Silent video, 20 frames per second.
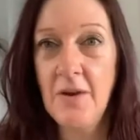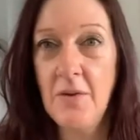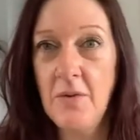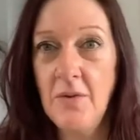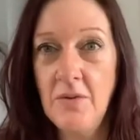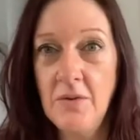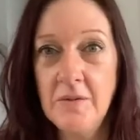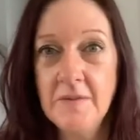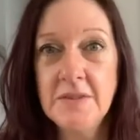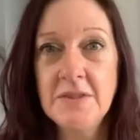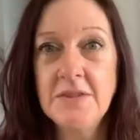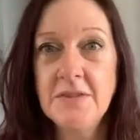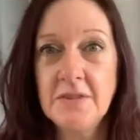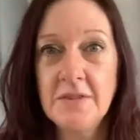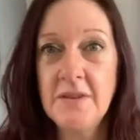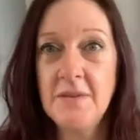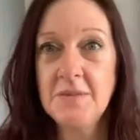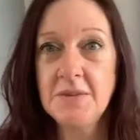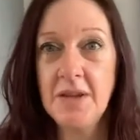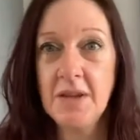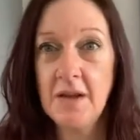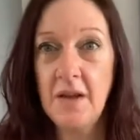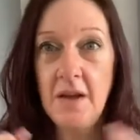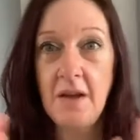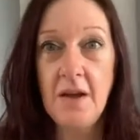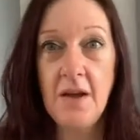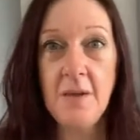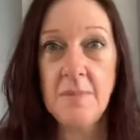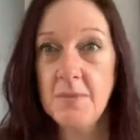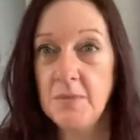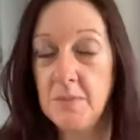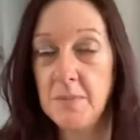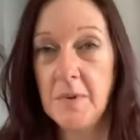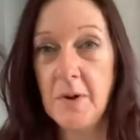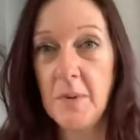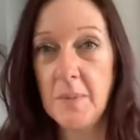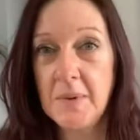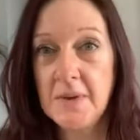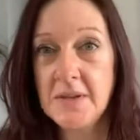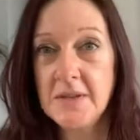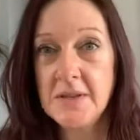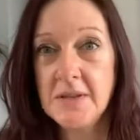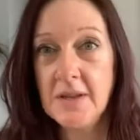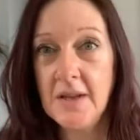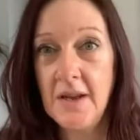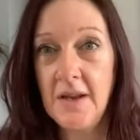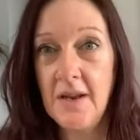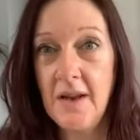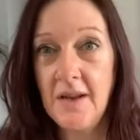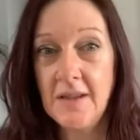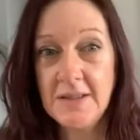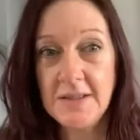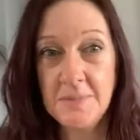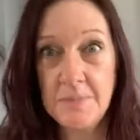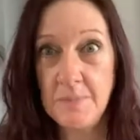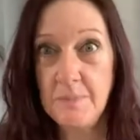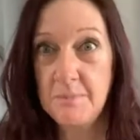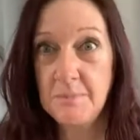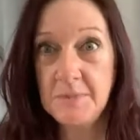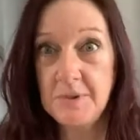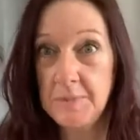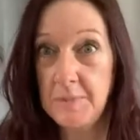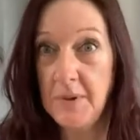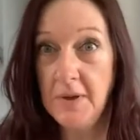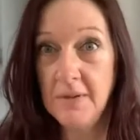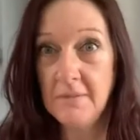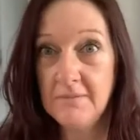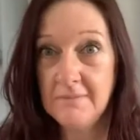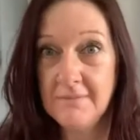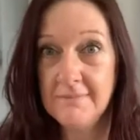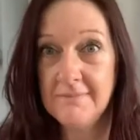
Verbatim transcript: And all of a sudden it was like a light bulb moment and I spun.